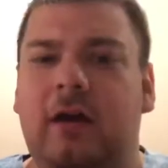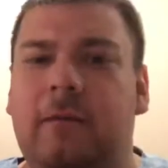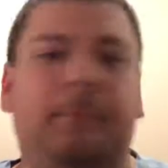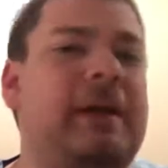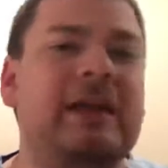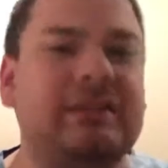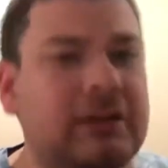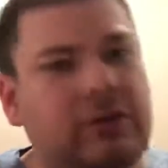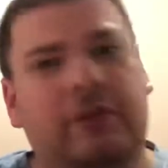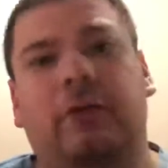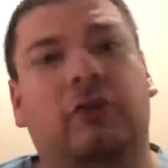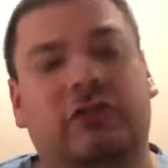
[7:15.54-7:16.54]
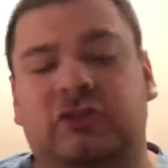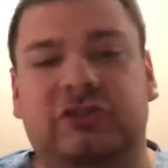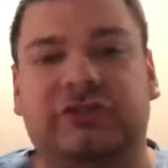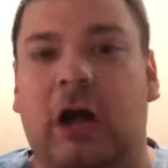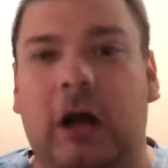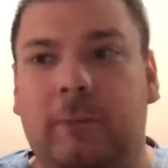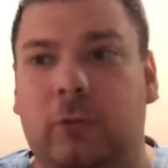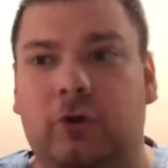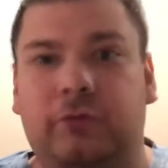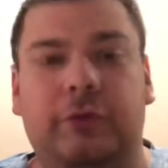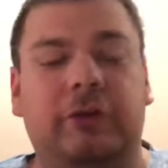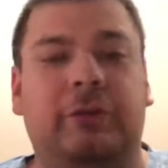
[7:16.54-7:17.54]
Basically, those are just the hub
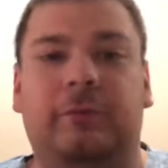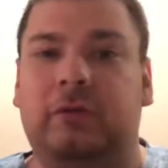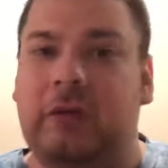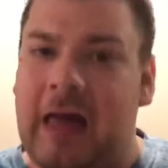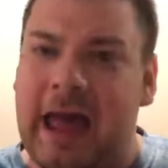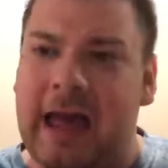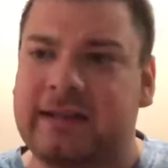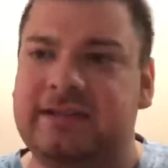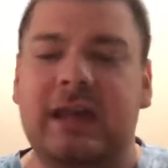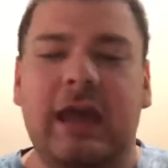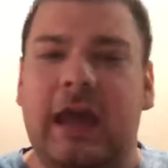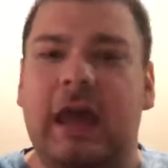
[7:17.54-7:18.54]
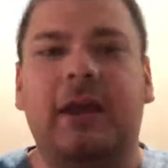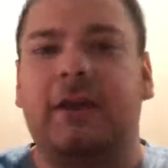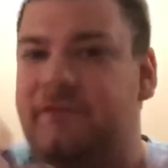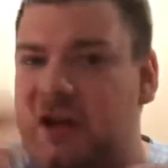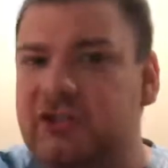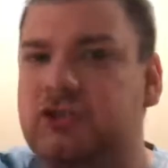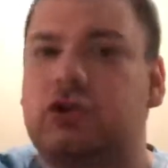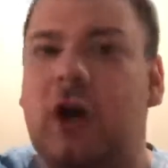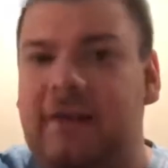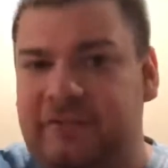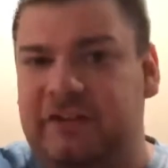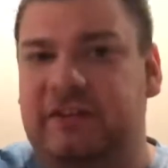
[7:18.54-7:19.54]
worlds where you can relax and venture
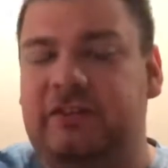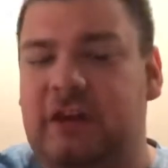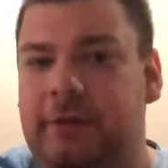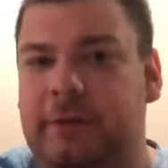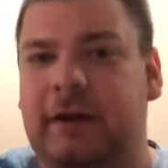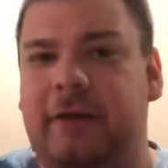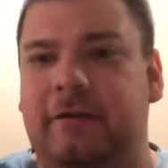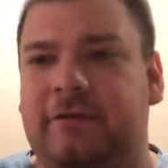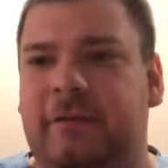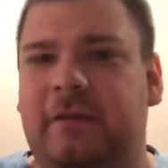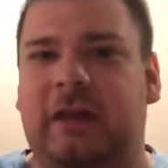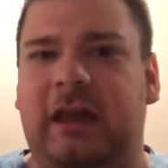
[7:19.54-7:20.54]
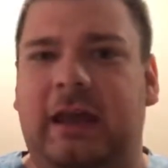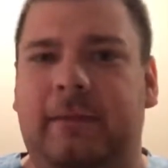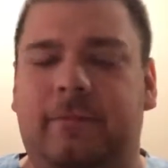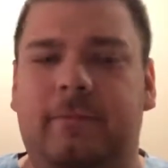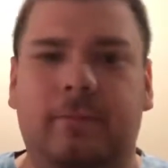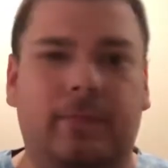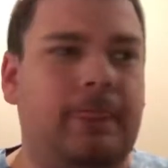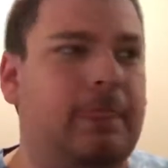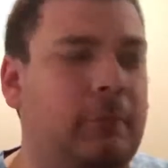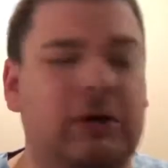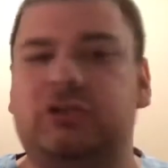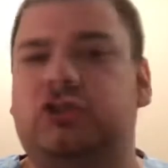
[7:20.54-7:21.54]
off into the other areas of the game,
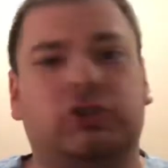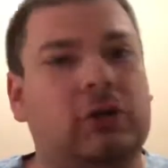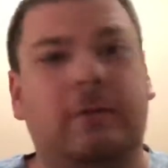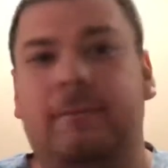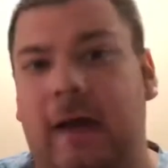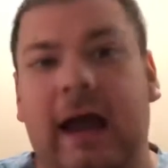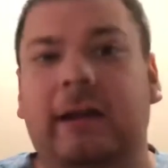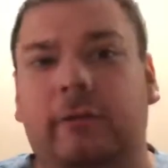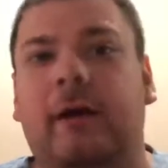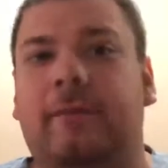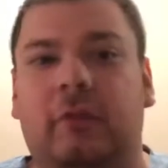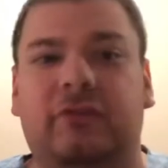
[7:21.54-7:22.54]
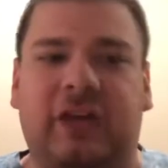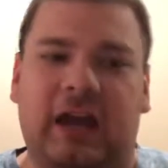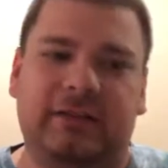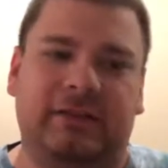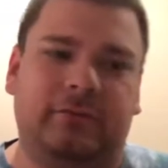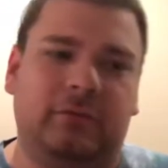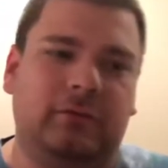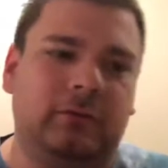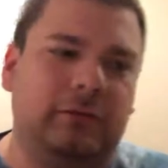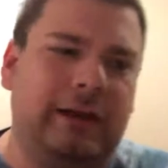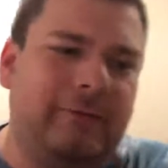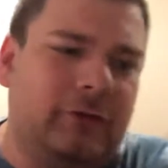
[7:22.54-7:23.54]
which I love those kinds of
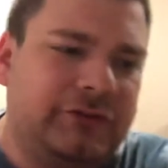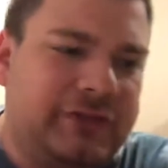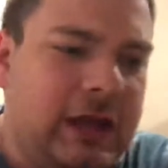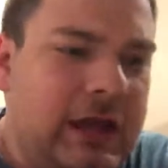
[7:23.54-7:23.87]
levels.